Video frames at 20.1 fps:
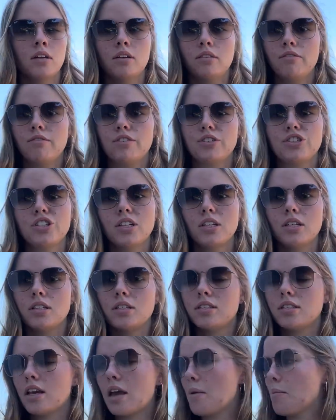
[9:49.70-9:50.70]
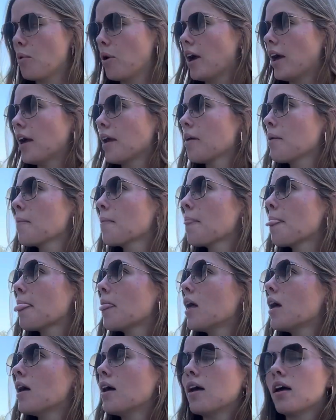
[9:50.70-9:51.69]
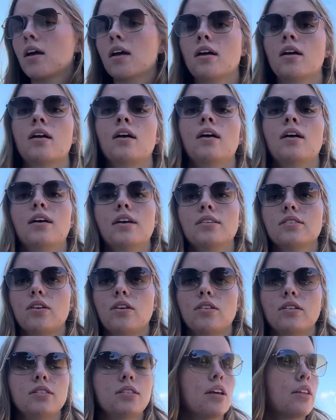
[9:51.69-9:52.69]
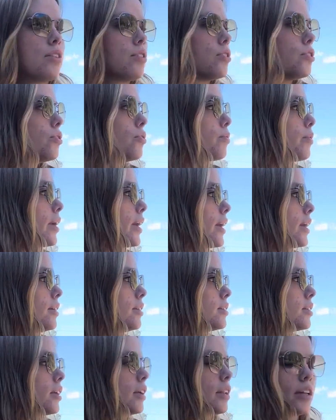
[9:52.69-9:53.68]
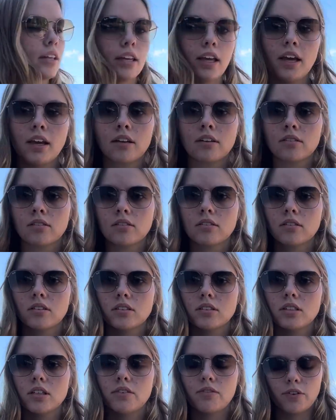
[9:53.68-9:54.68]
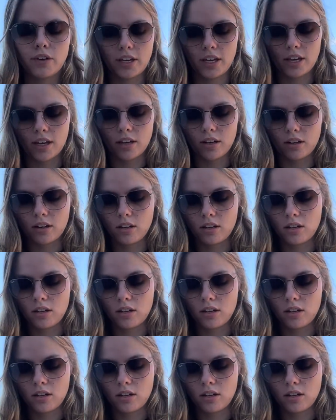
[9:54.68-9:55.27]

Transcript: Fishing it the same way as all these other rigs, and yeah, let's see if we can't